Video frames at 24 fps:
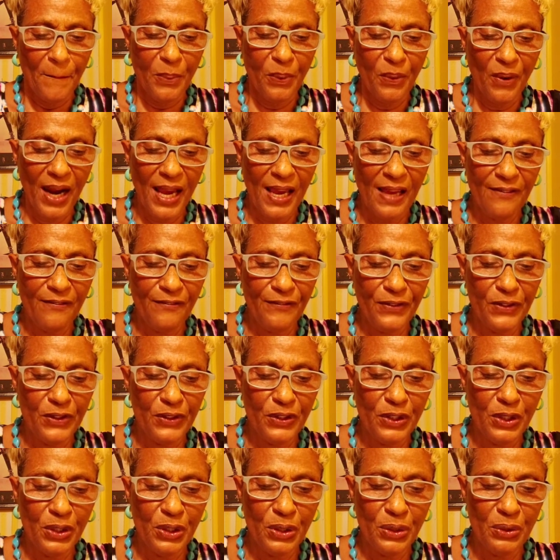Pray for
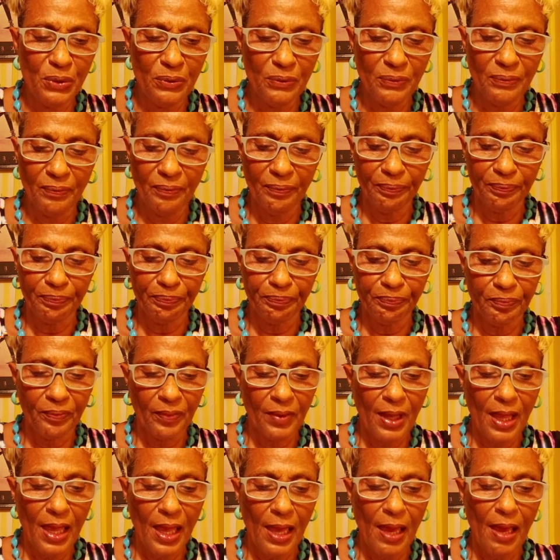you.
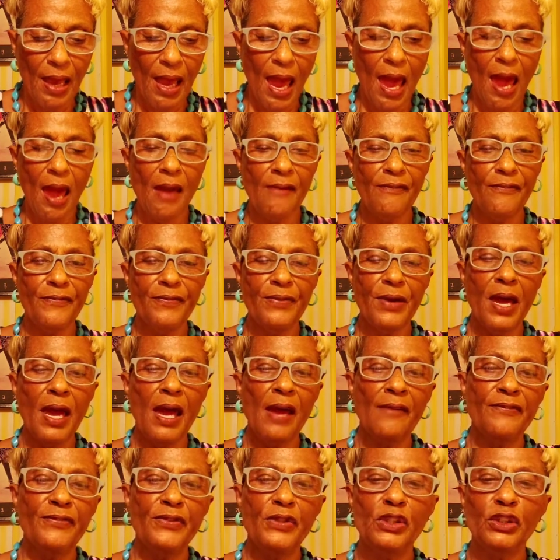
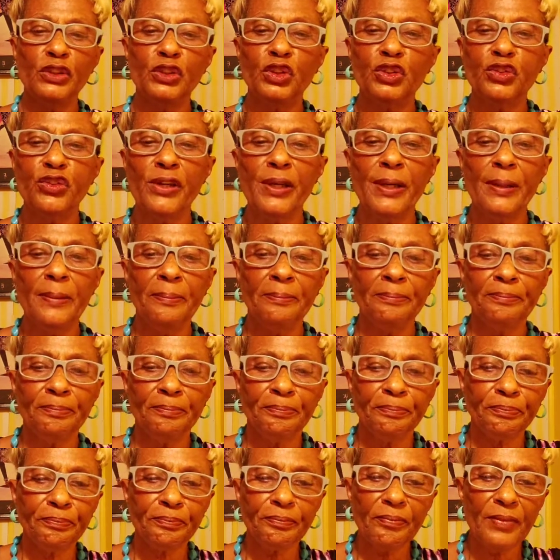After your trip
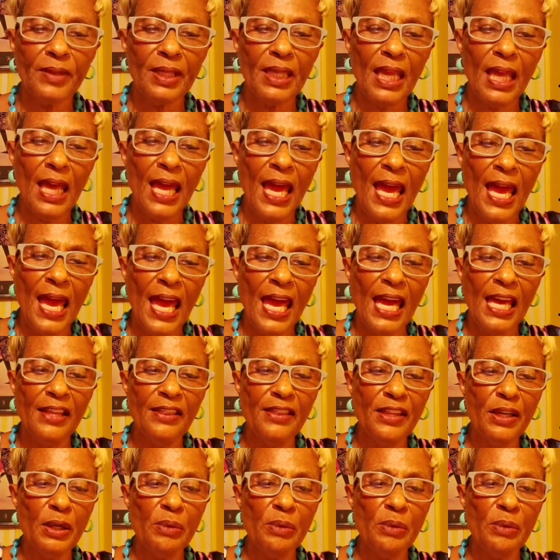and